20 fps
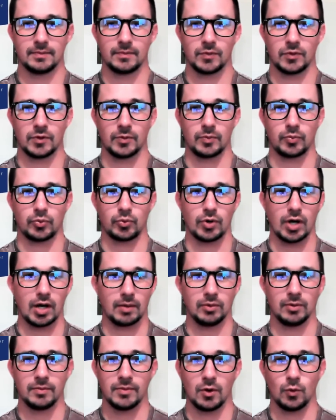the
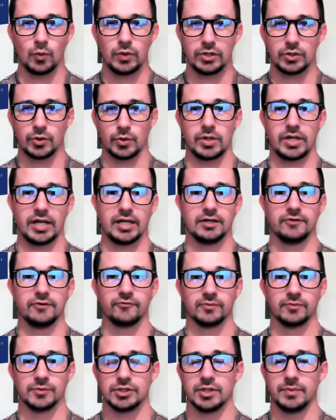problem that we created
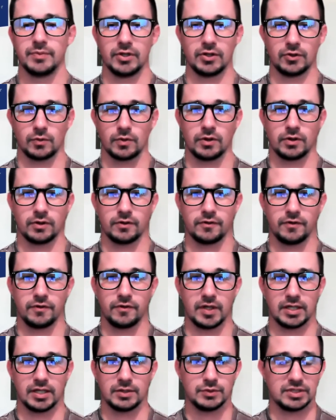from shipping the wrong
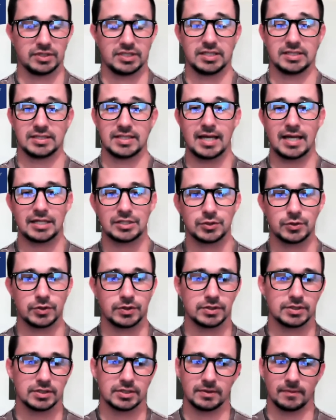thing. It was
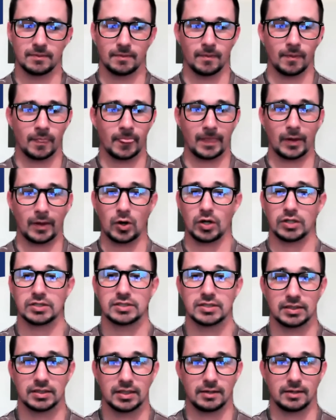disastrous,
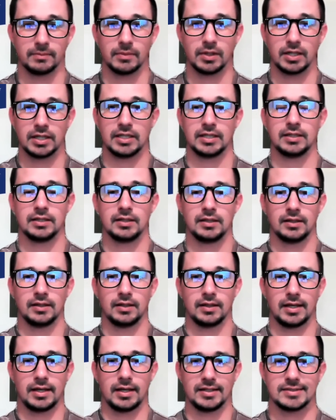cost a lot of money,
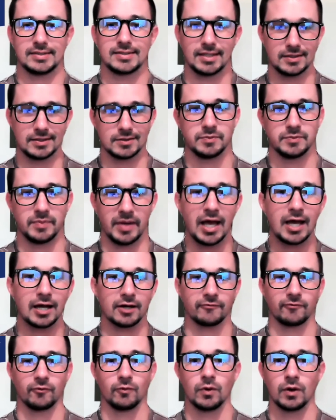and it set us
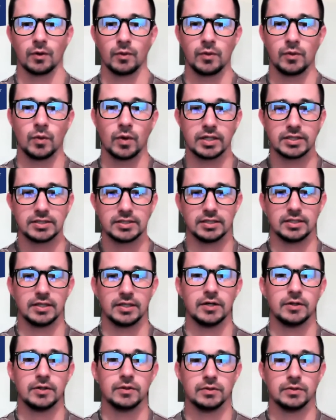back for where we wanted to
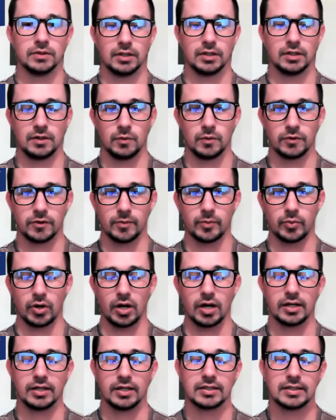go with the
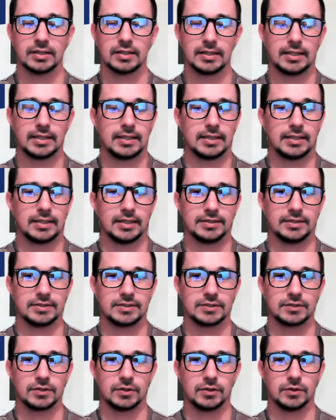product. And
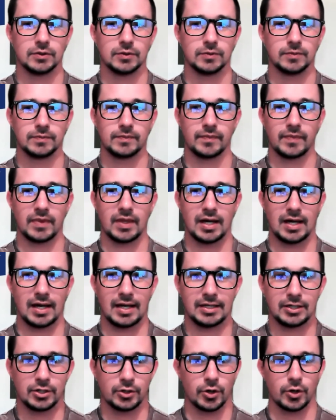so I
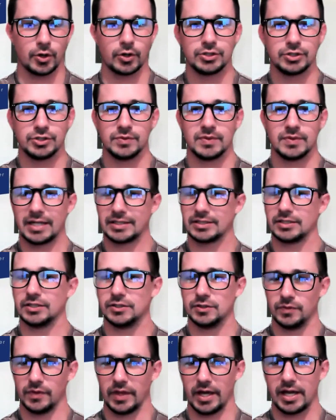encourage you not to
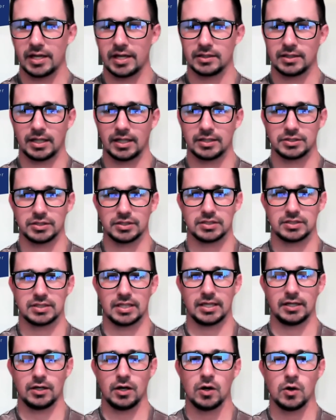do that, not just
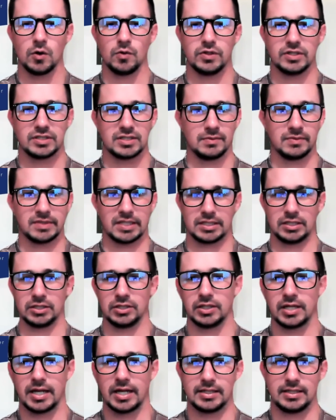say, oh, this seems like a
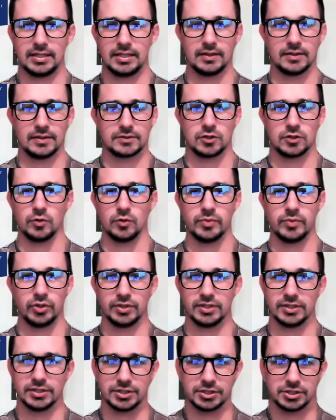good idea, let's go build
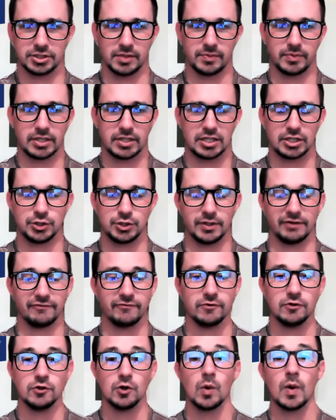it and ship it, because you have
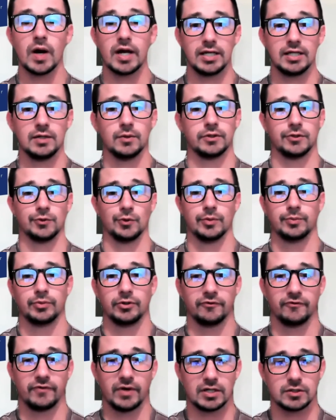no idea what the
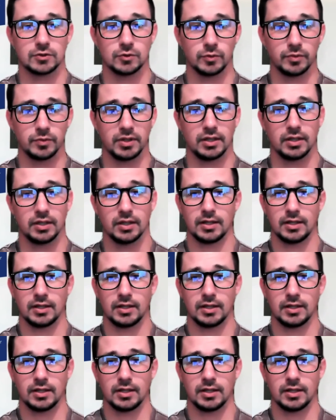ripple effects will be